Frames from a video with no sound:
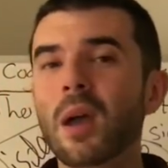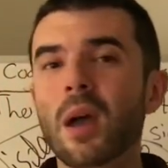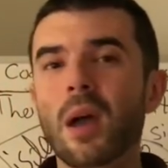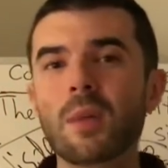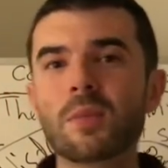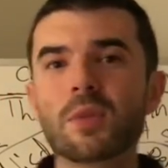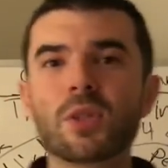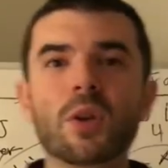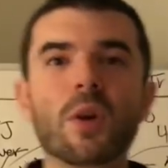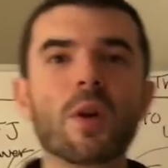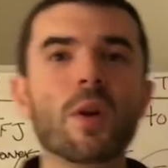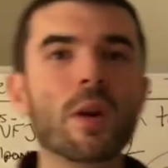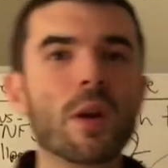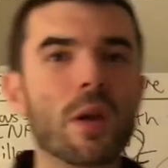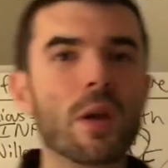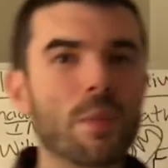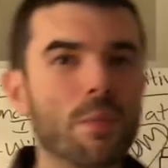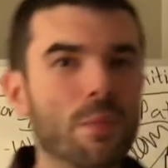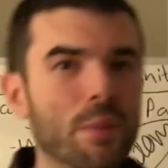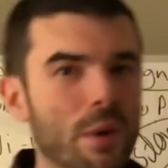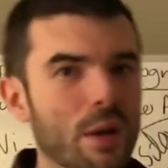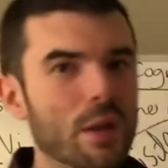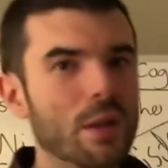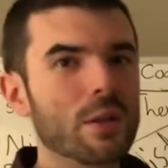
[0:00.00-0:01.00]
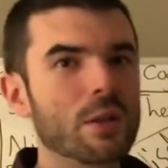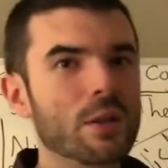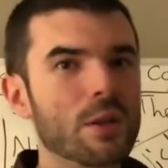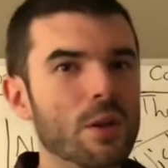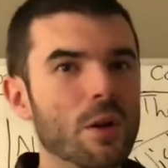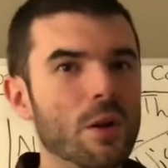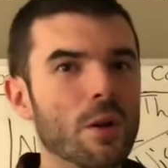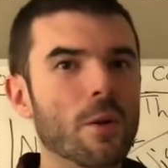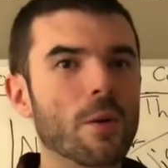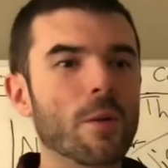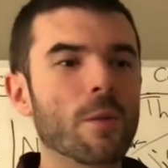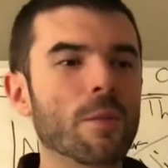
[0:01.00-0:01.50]
I'm sorry, but you
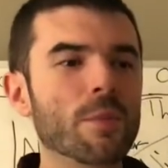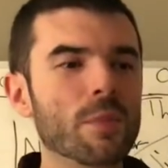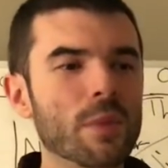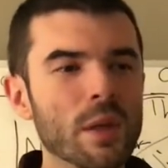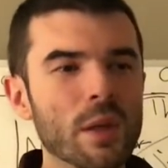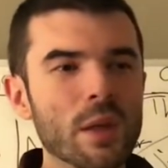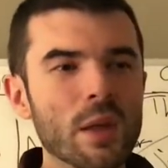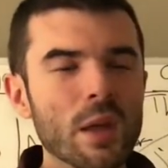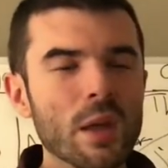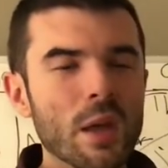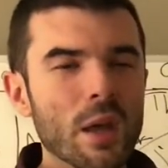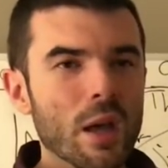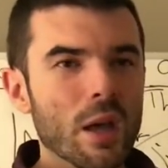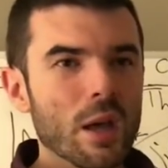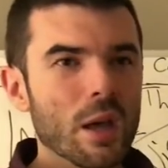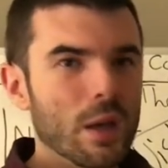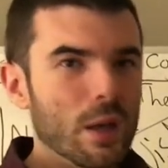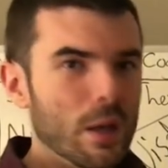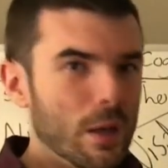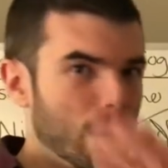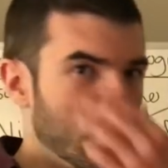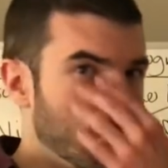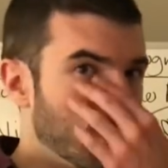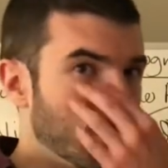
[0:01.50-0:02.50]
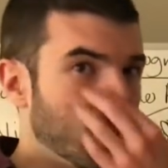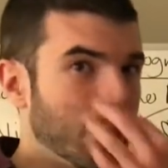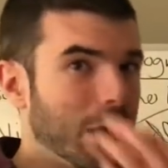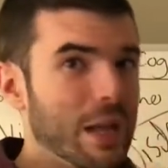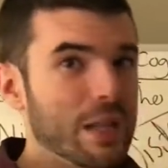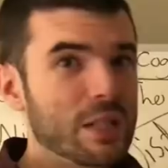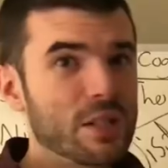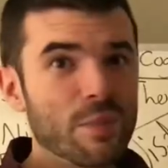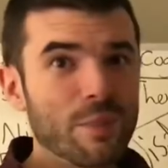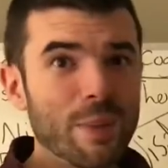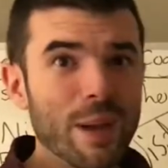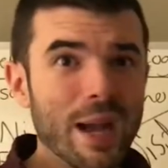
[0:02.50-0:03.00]
know, uh,
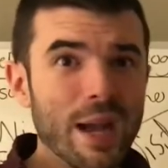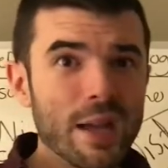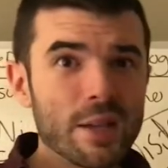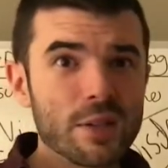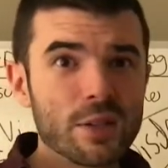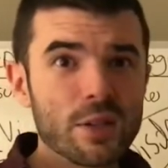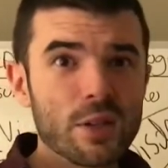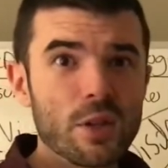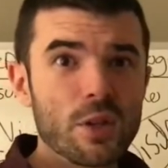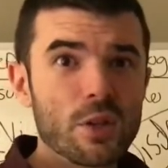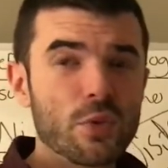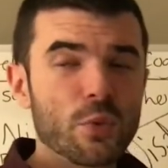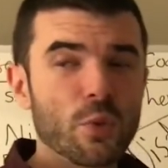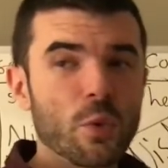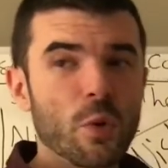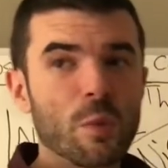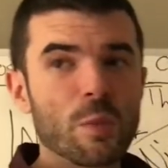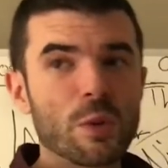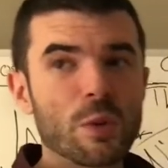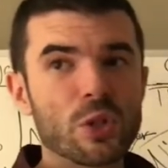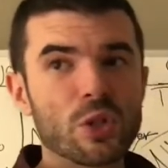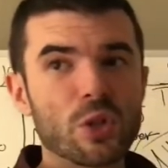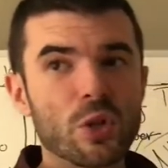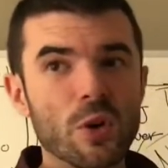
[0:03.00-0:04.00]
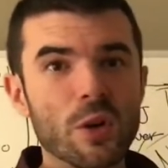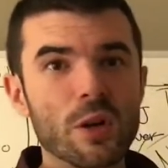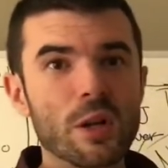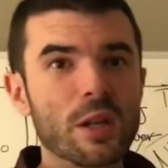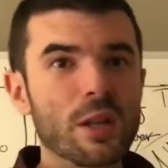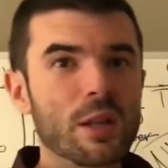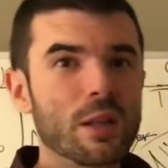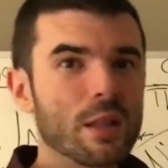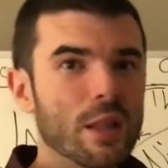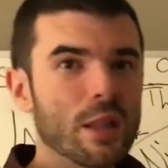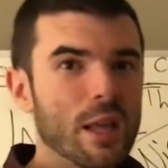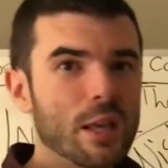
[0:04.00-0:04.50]
rites of passage for
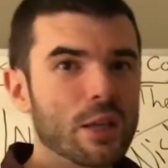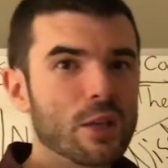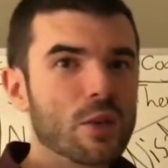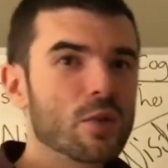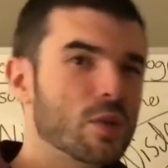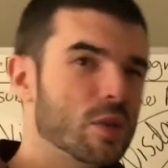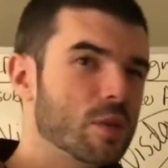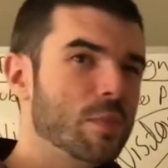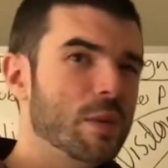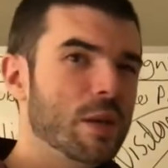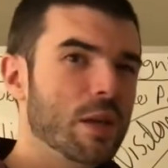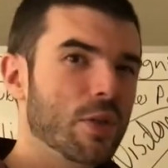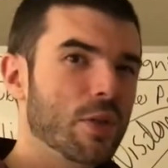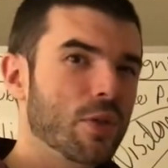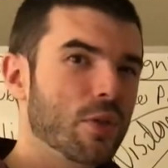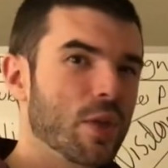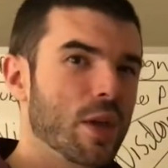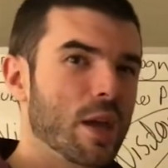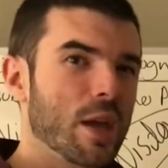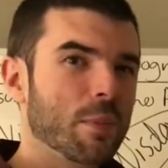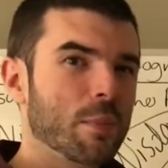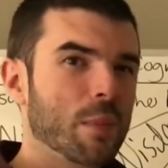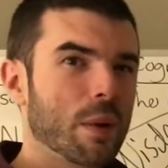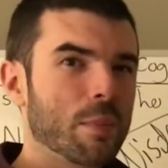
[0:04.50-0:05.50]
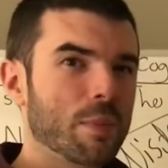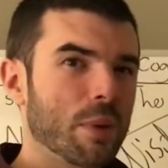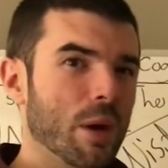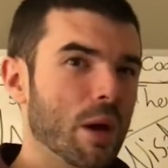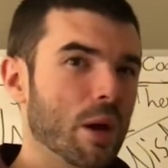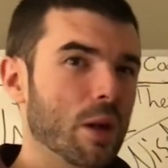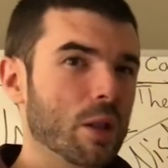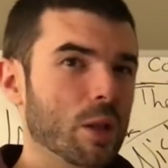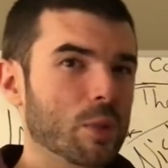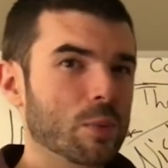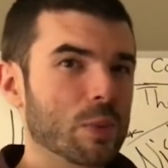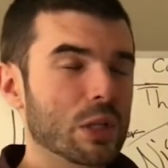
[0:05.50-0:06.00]
maturity like used to be a thing, but
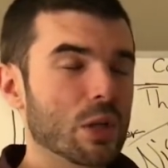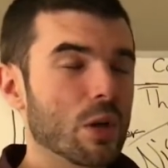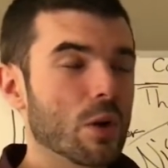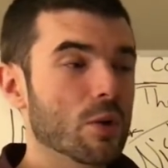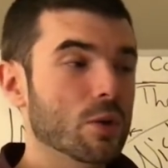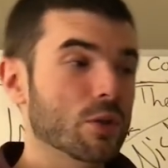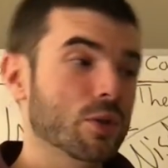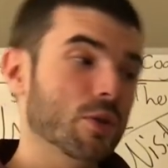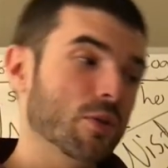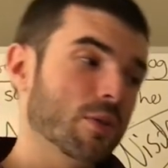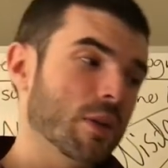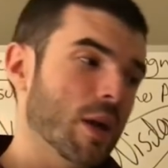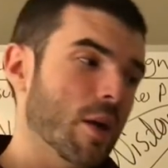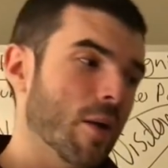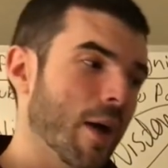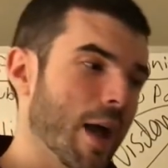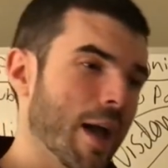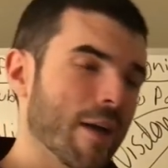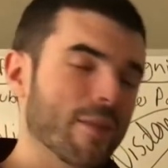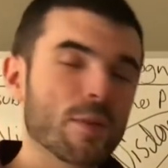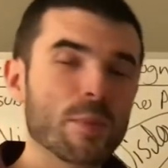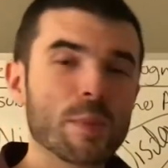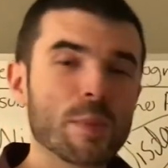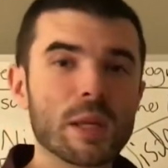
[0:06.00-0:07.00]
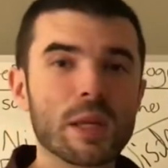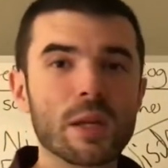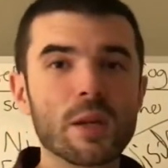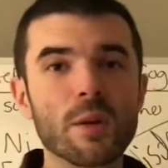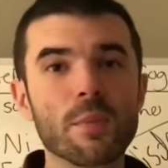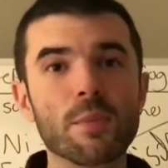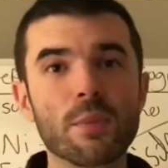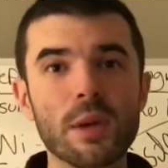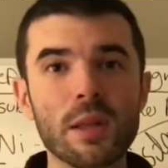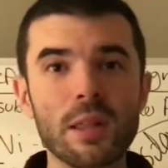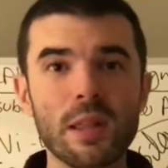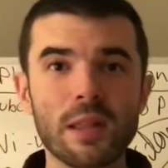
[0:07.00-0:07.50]
apparently we don't. So now I have to be here
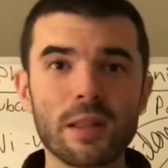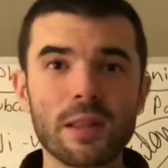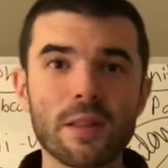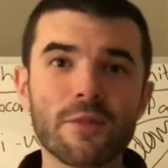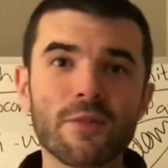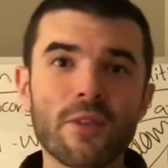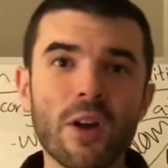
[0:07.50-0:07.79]
breathing the